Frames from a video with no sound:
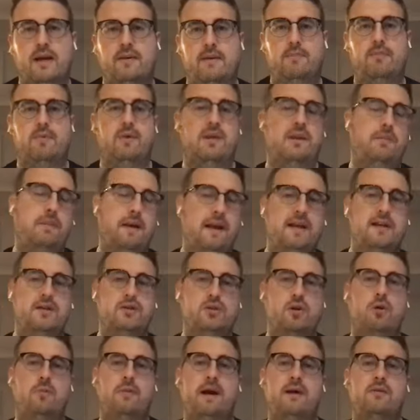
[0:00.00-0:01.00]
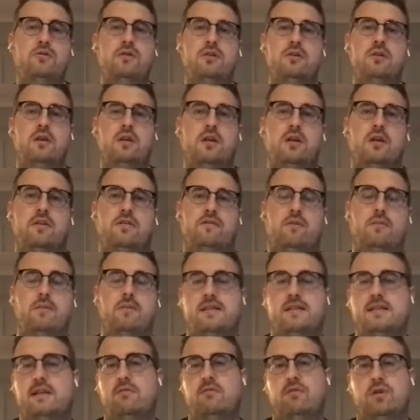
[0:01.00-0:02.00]
uh, when the players come out from
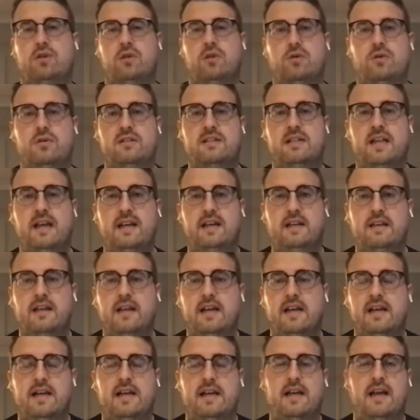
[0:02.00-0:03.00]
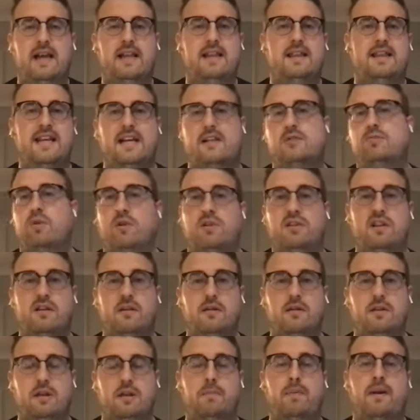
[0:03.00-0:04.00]
the civil Moore stand, and that's what
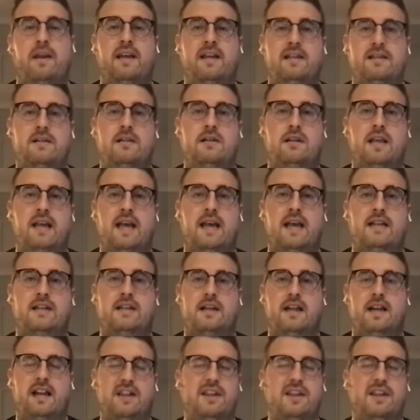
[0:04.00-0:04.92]
the, the players will get.